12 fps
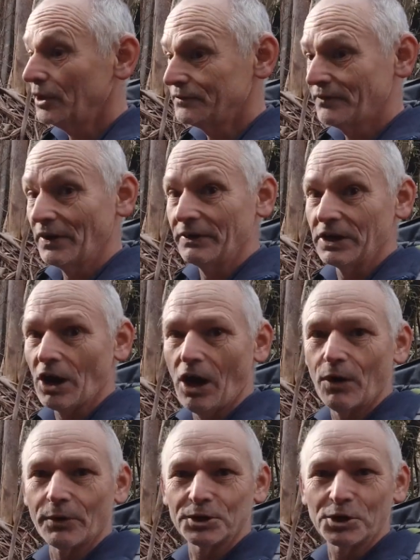It's very
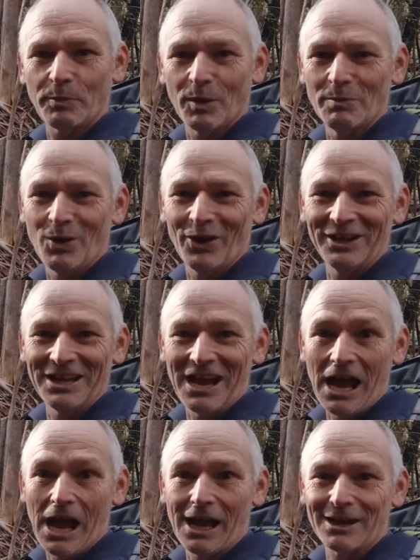cold. I should put
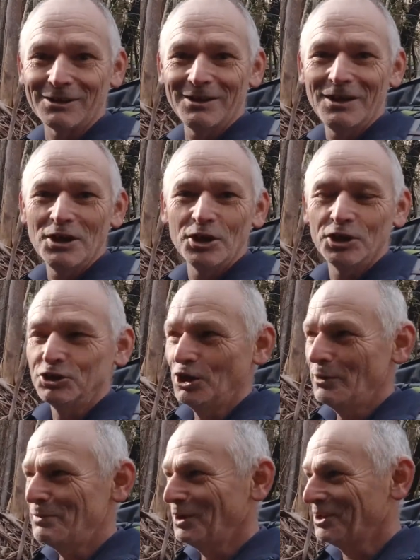my
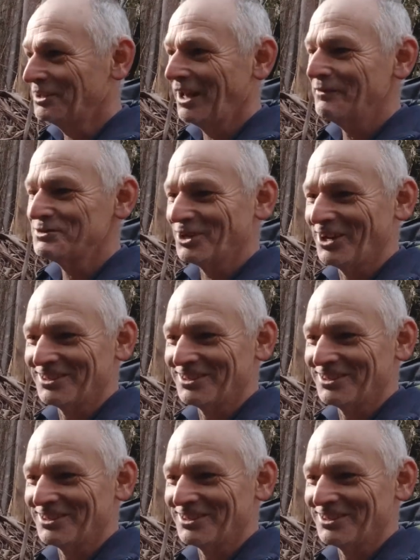new big gloves